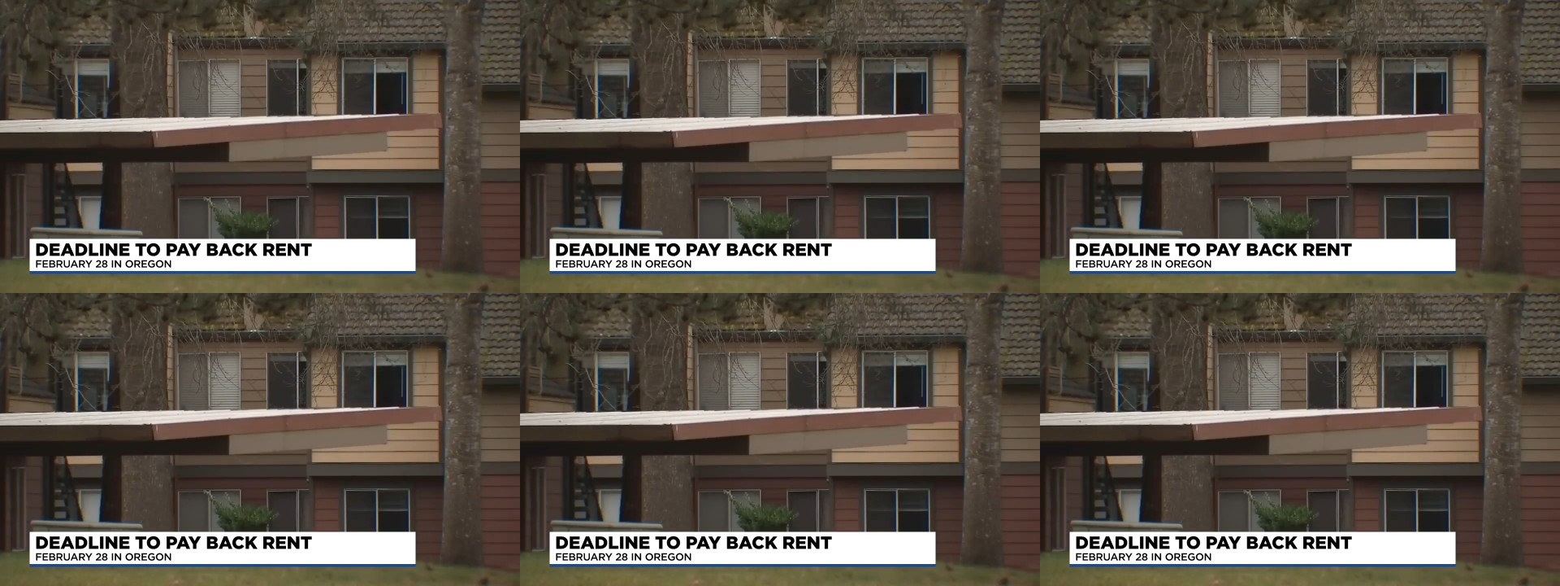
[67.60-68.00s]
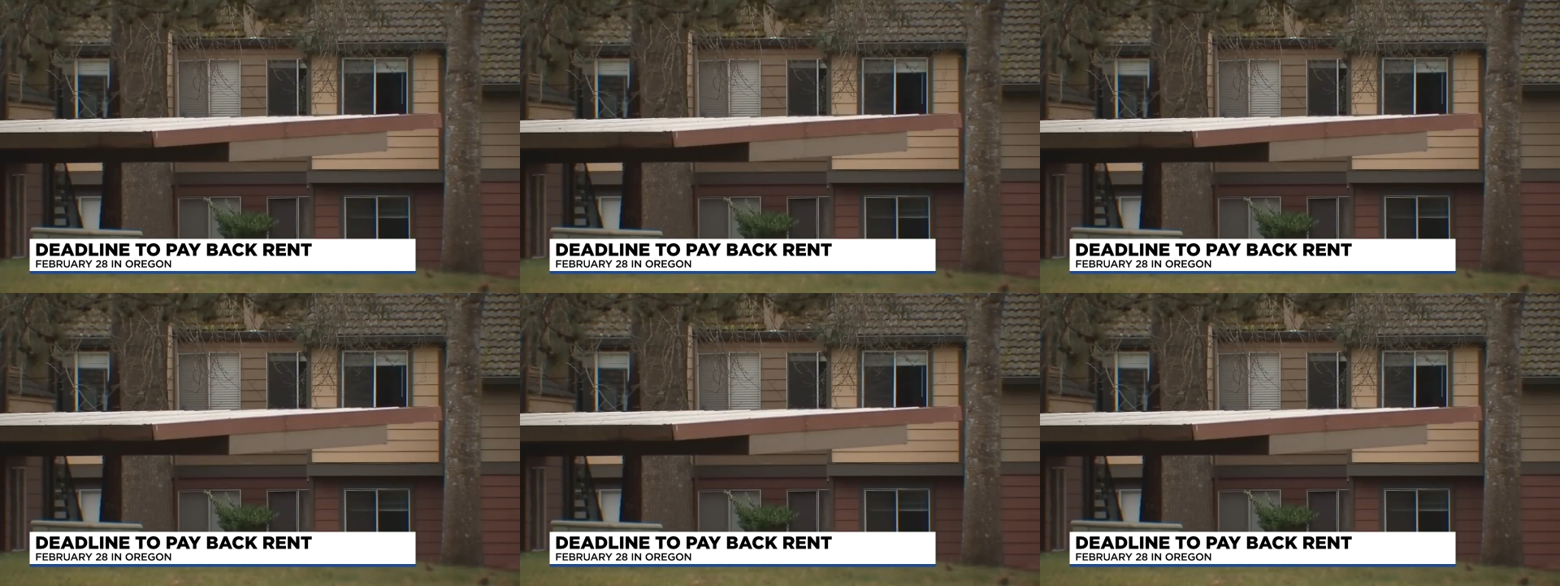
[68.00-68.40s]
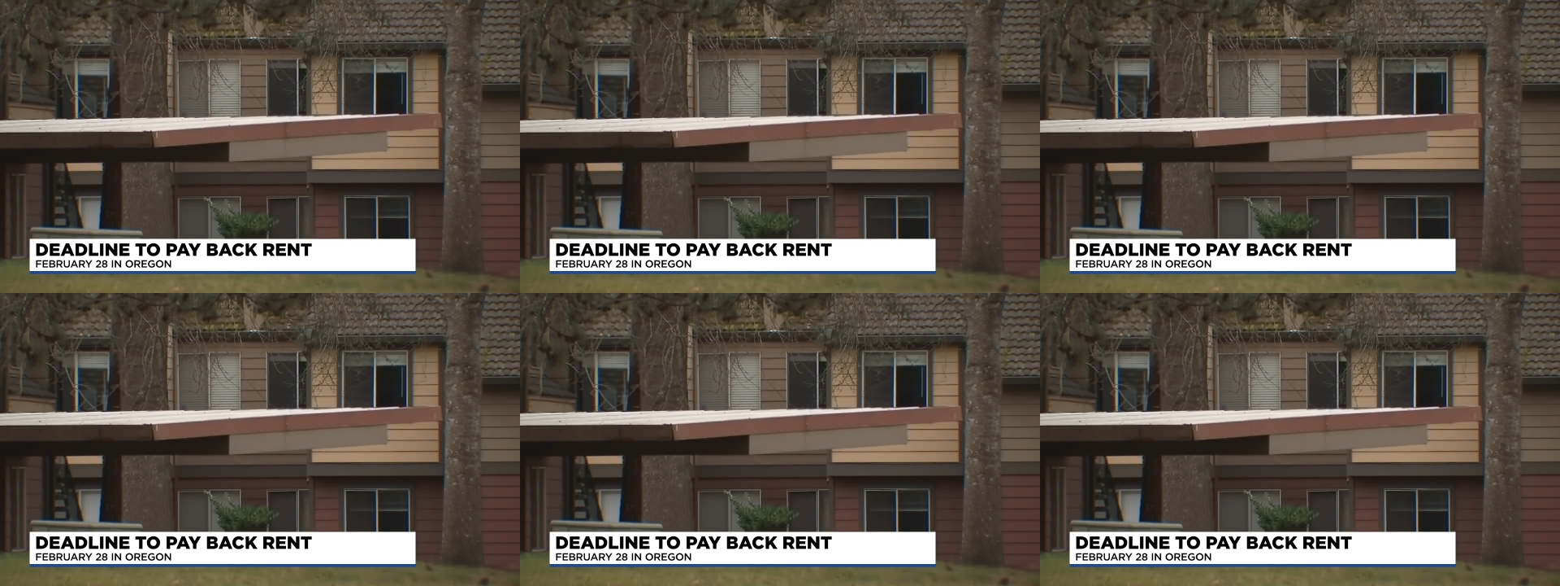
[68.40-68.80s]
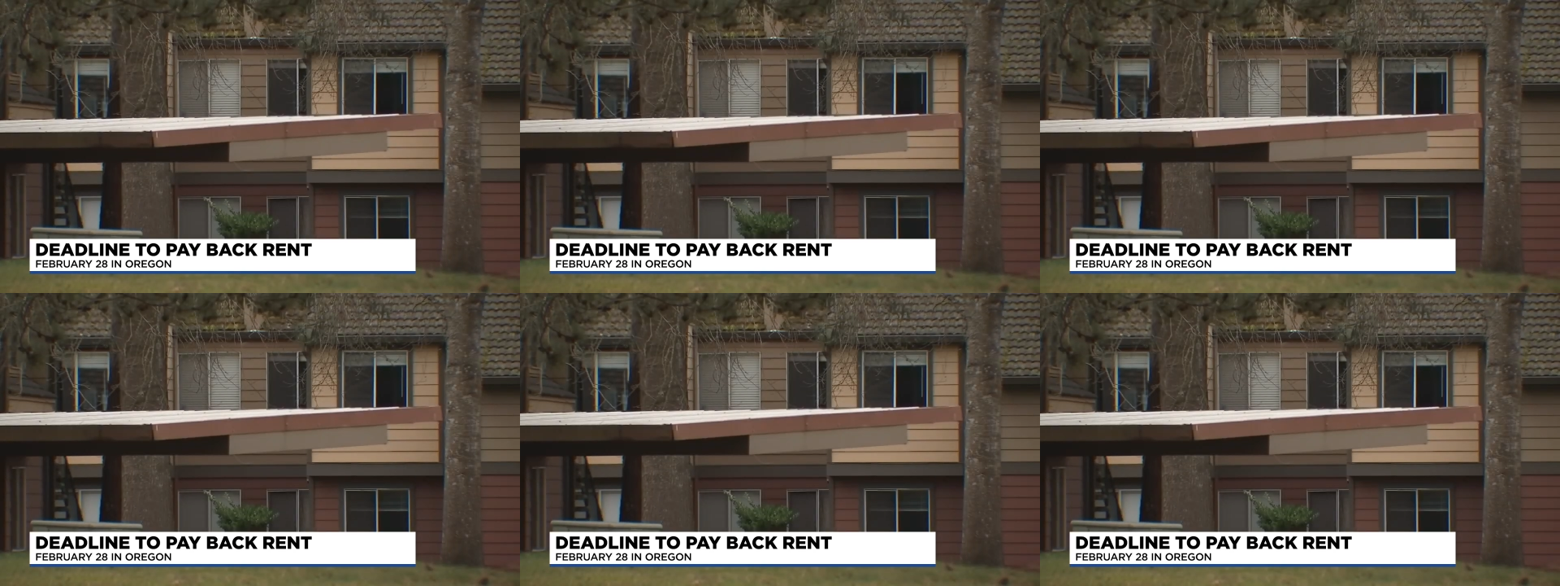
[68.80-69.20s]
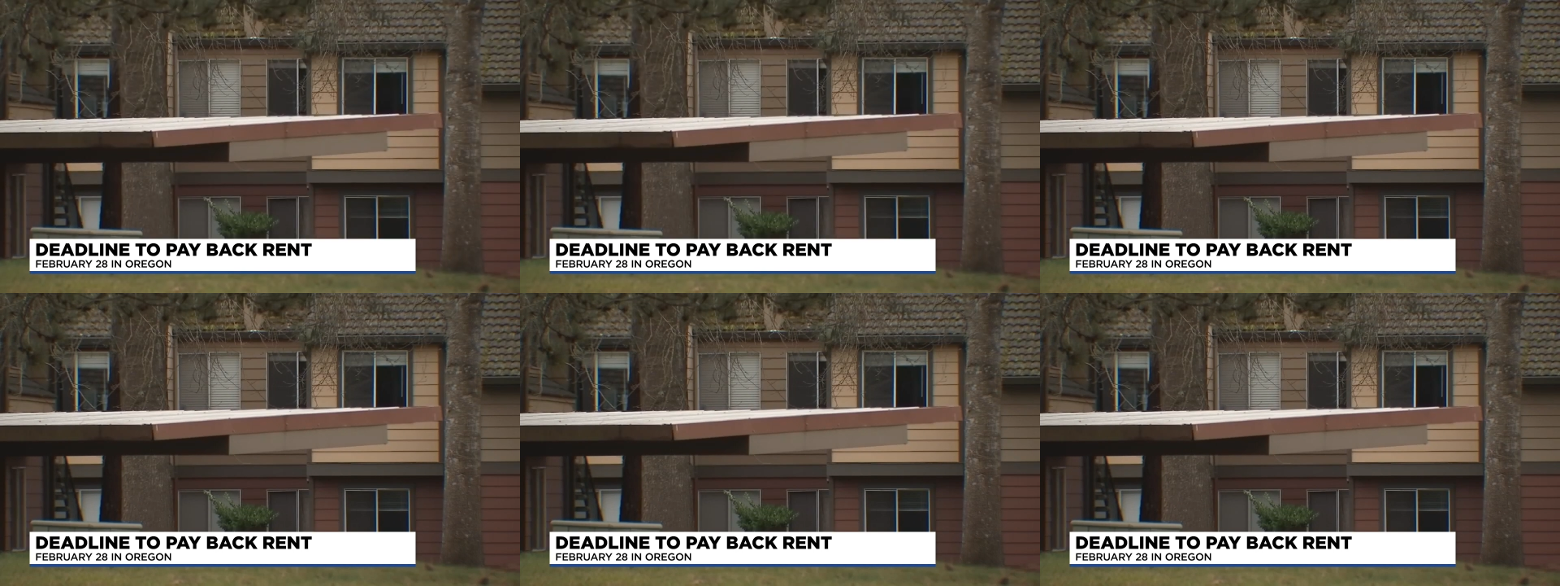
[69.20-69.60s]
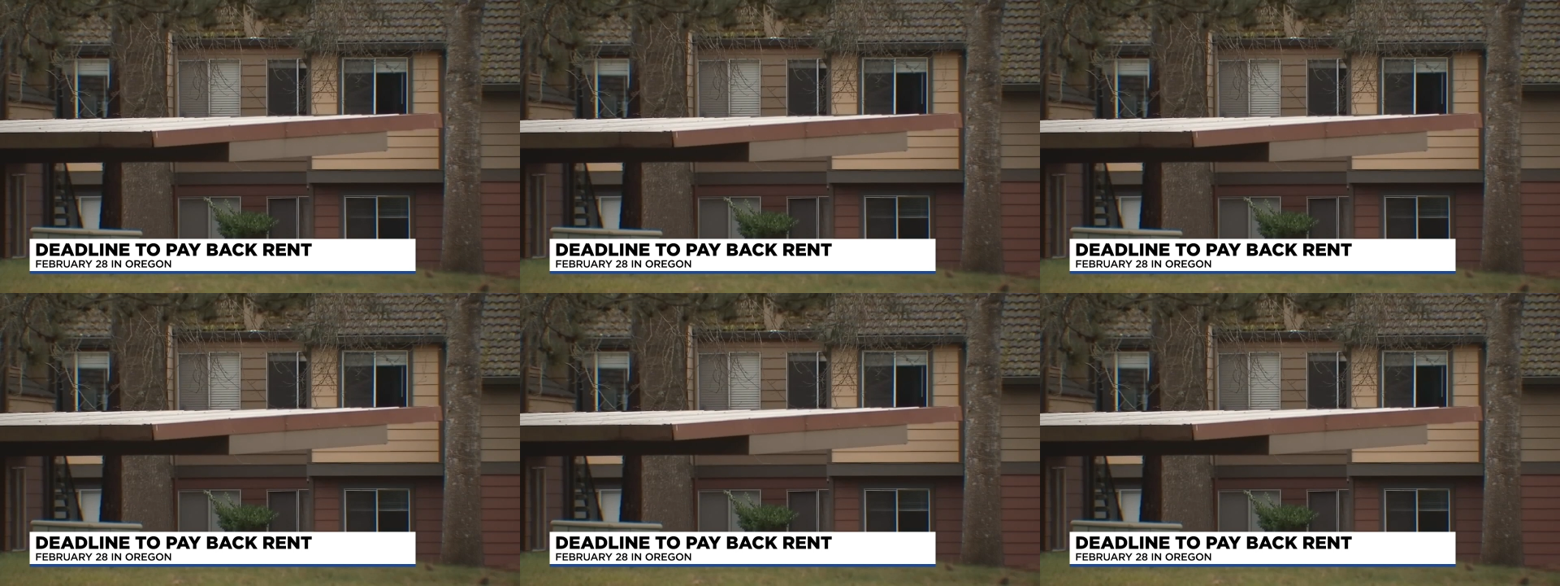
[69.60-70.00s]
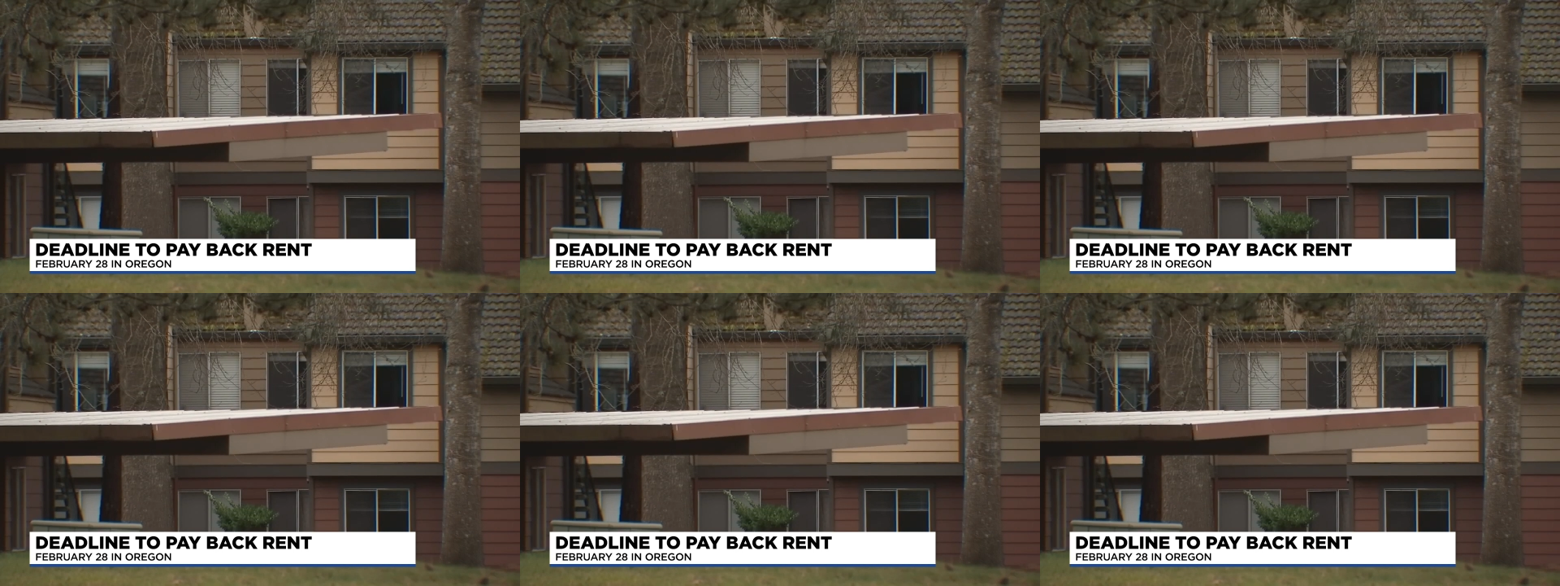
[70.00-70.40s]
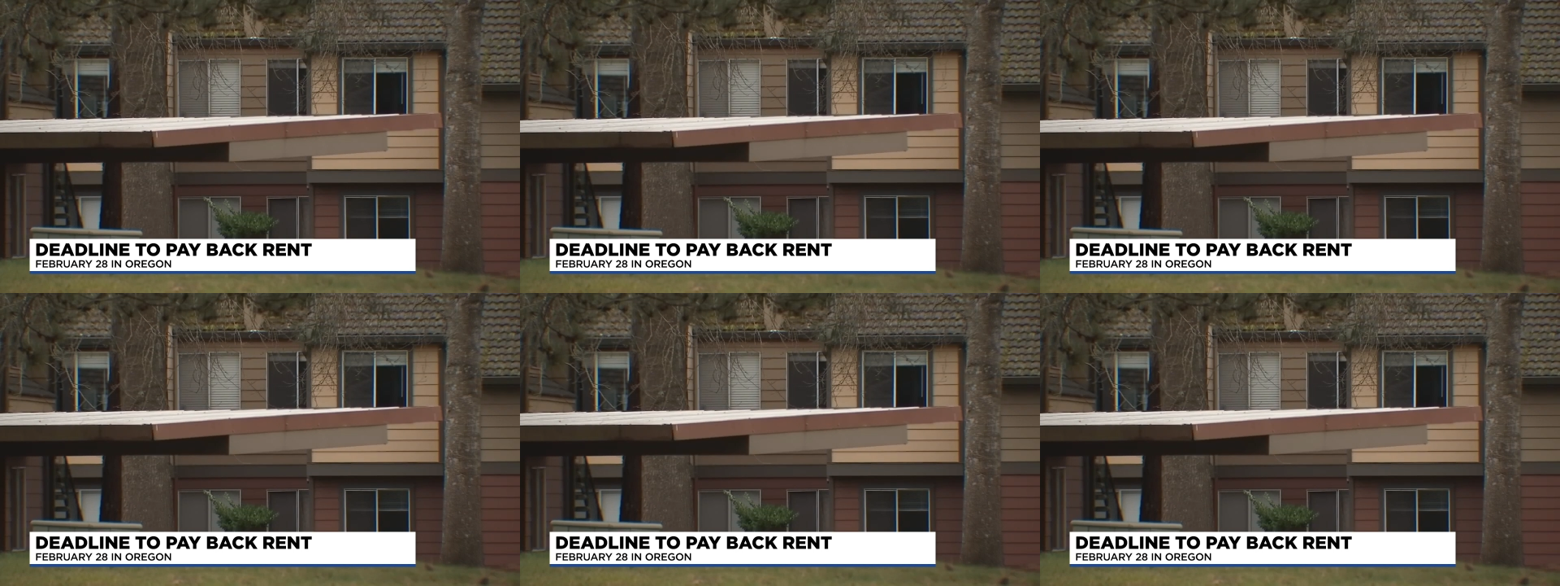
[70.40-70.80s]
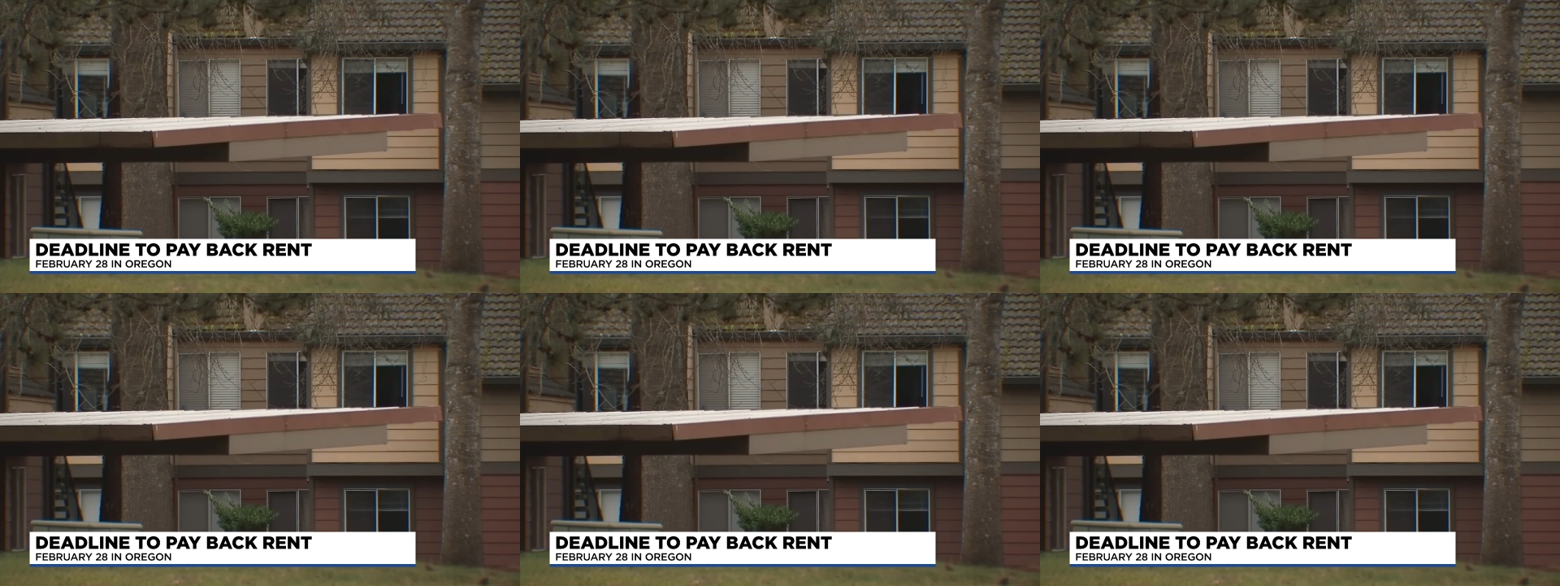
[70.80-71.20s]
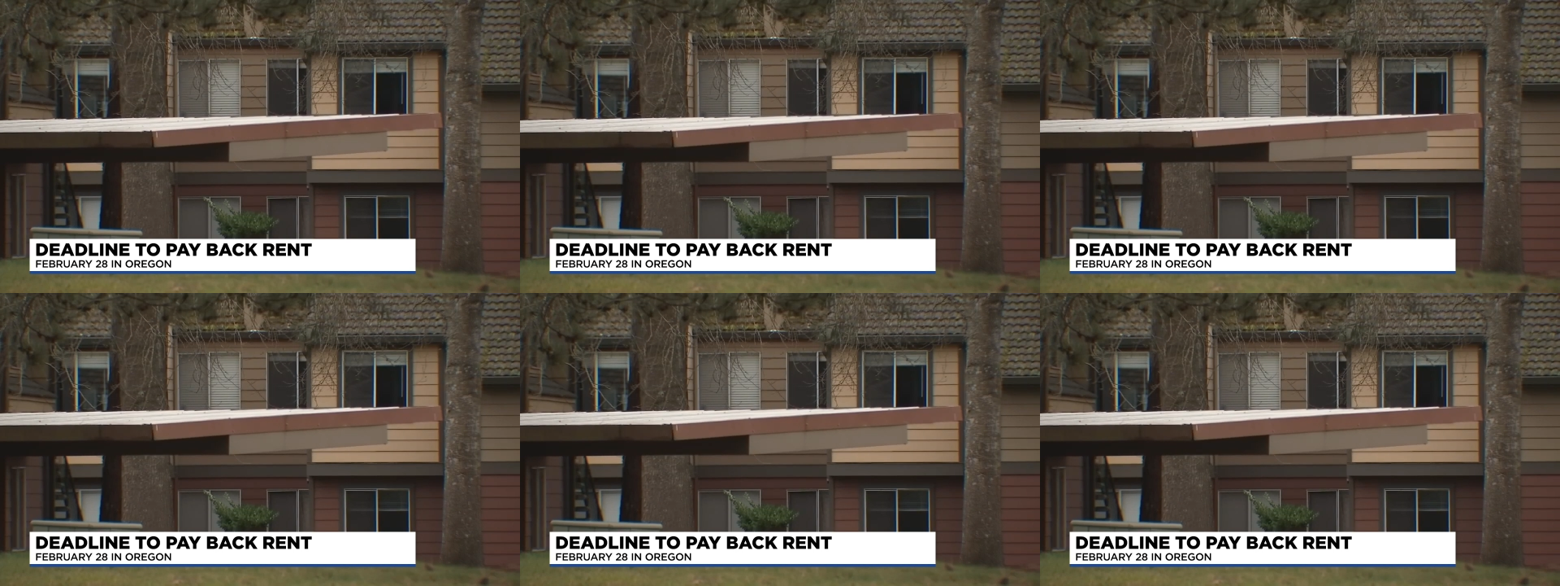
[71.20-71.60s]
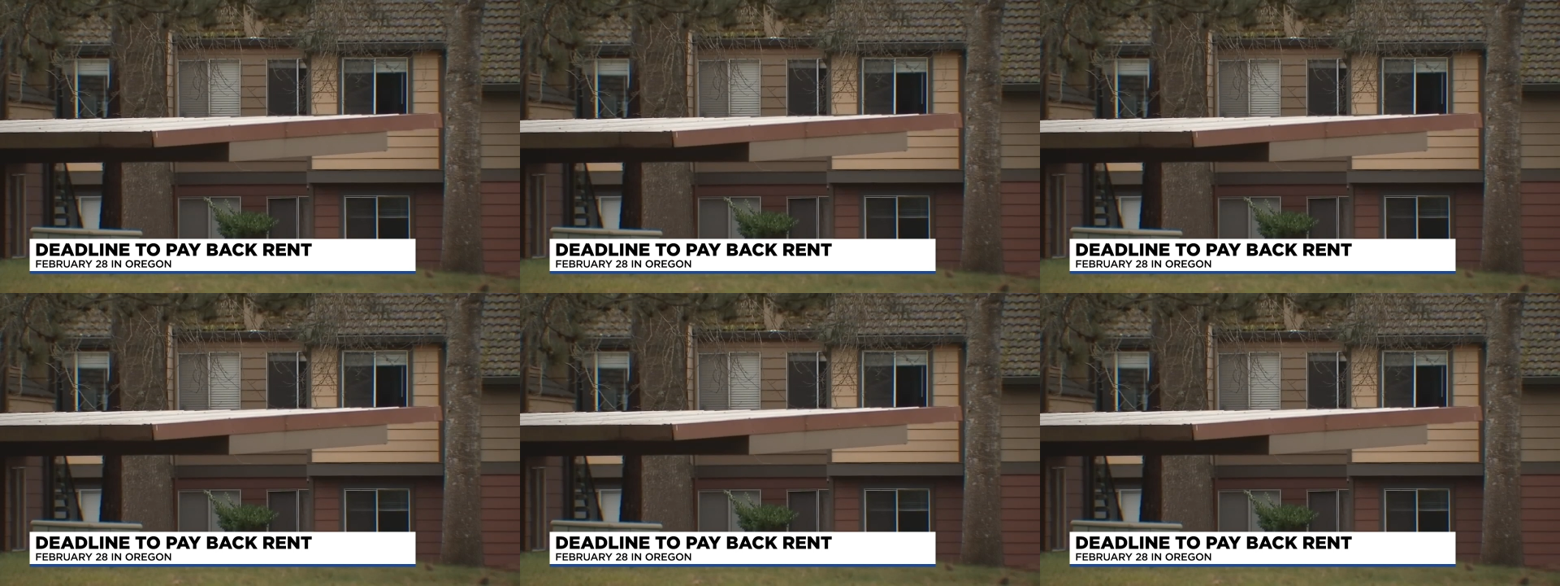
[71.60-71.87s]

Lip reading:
(no speaker visible)